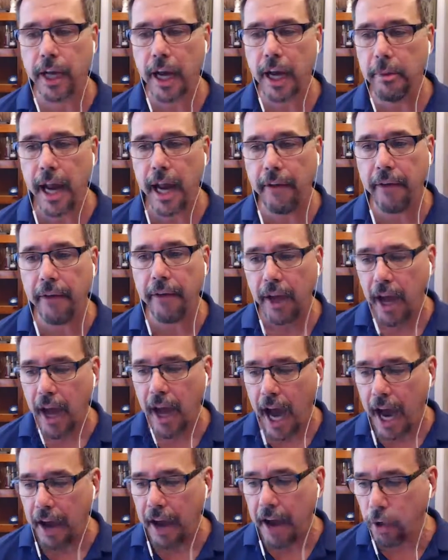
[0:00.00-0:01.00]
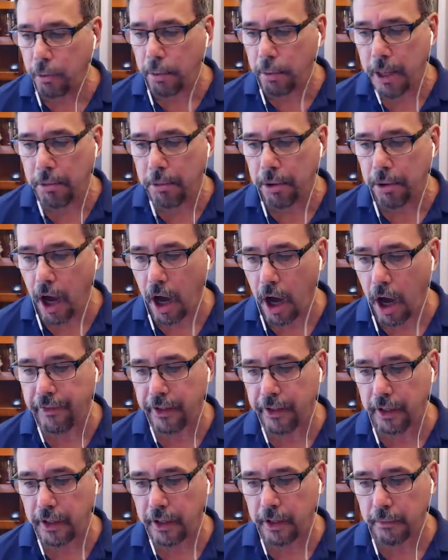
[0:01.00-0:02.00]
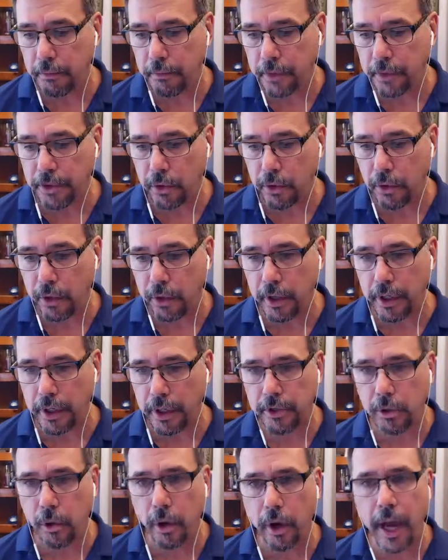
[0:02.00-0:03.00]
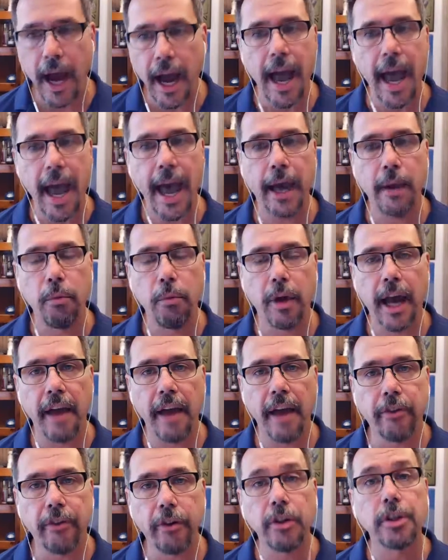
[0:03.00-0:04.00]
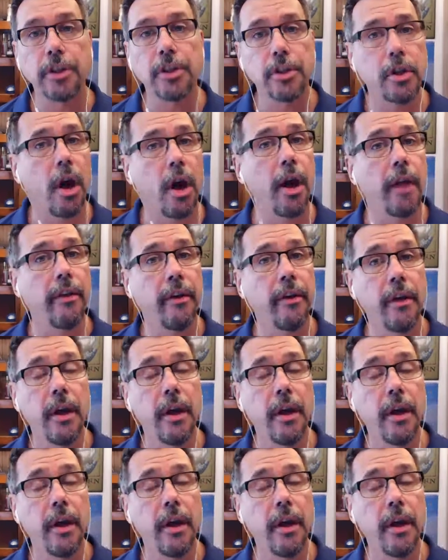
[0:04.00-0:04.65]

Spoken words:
I mean, I've told people often the story I had when I first saw the